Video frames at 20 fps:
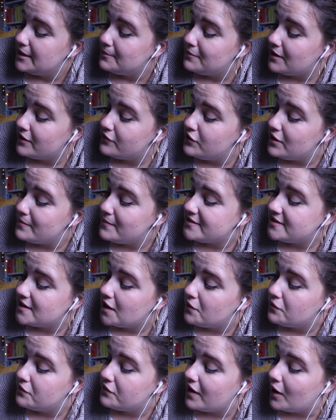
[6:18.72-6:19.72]
But I've written
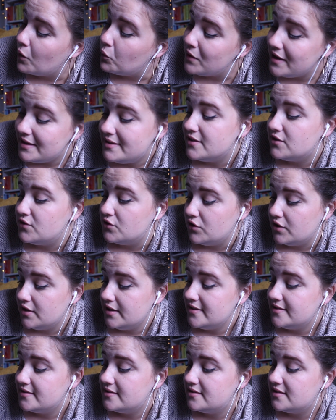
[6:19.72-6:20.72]
myself a wee to-do
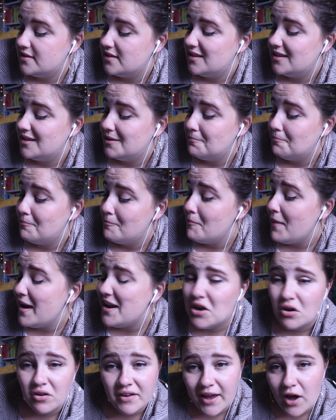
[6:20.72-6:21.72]
list. Might
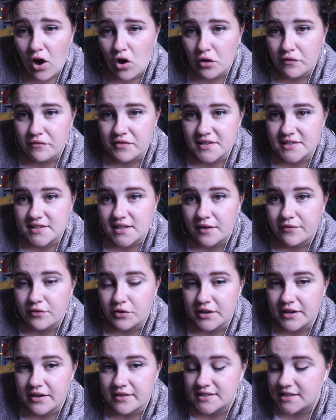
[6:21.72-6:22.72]
not get all of this stuff on
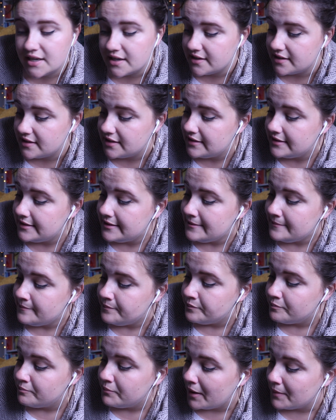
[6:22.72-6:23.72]
here done,
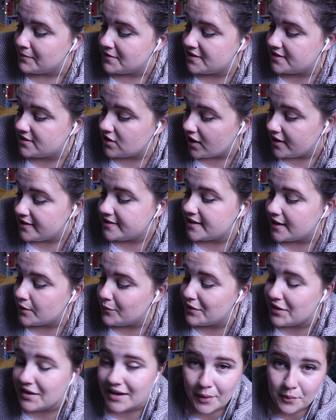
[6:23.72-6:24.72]
but I'm starting
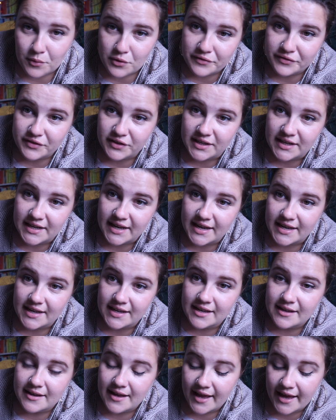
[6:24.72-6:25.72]
with an hour of
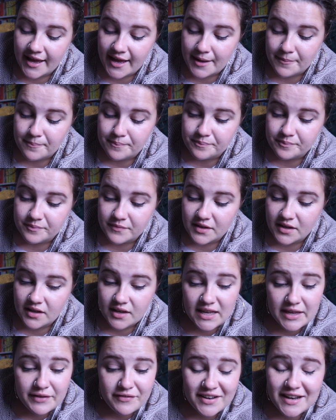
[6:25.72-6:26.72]
cleaning.
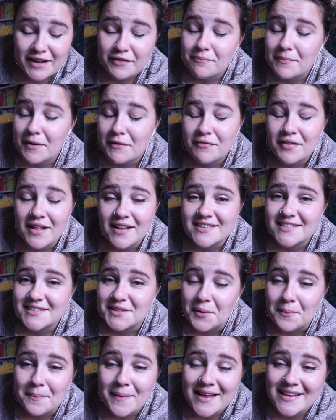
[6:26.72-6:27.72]
Even if my flat's
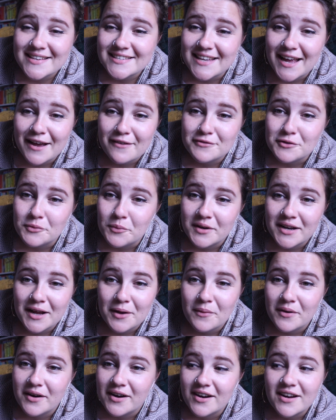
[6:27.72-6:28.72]
still messy after 1
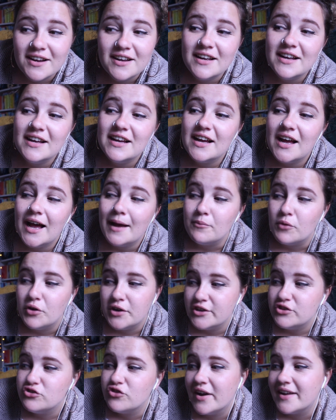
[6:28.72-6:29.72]
hour, I'm going
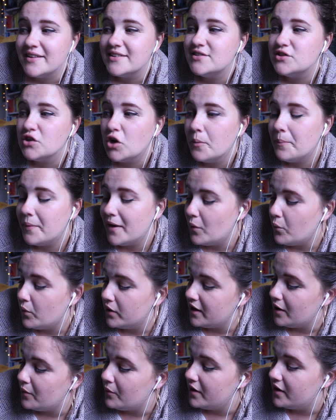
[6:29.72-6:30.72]
to try and stop at 1
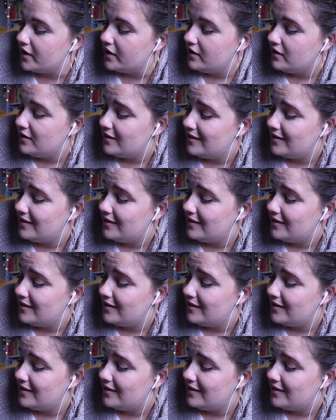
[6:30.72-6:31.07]
hour.